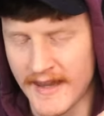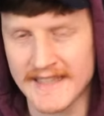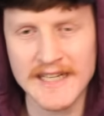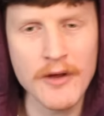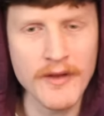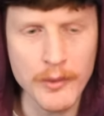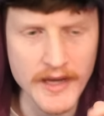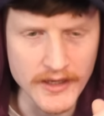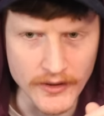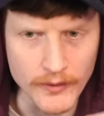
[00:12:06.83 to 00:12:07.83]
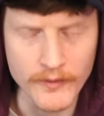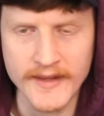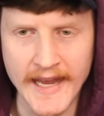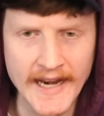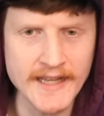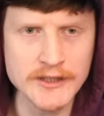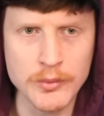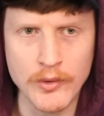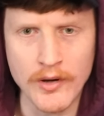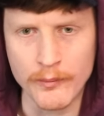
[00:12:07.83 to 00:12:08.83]
That's how they'll get you. The aliens
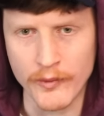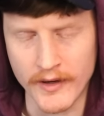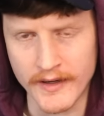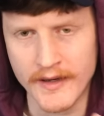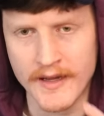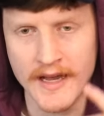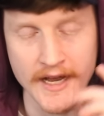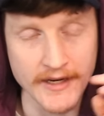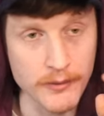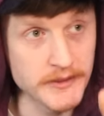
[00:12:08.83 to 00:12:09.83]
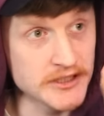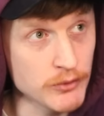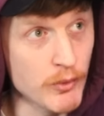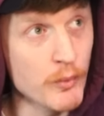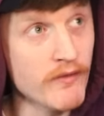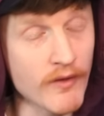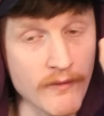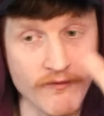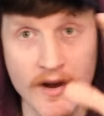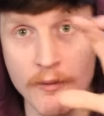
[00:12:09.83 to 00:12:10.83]
will come, right? And there'll be someone with
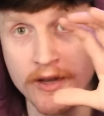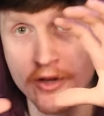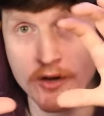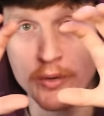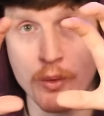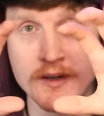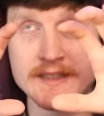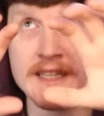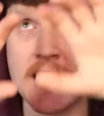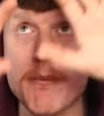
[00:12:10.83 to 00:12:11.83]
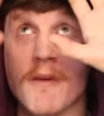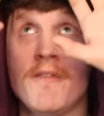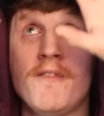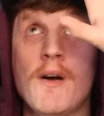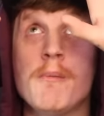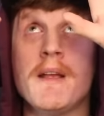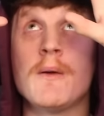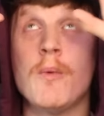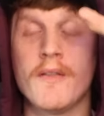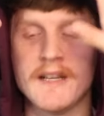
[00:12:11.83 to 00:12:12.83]
very good quality camera
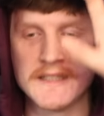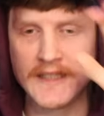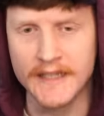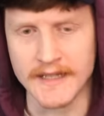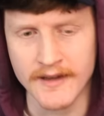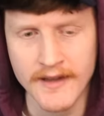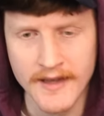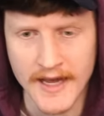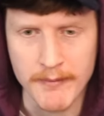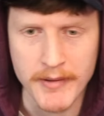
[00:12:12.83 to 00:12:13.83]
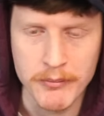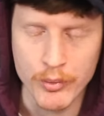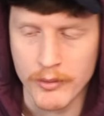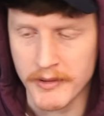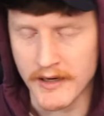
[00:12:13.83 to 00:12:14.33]
filming what they see. And people will be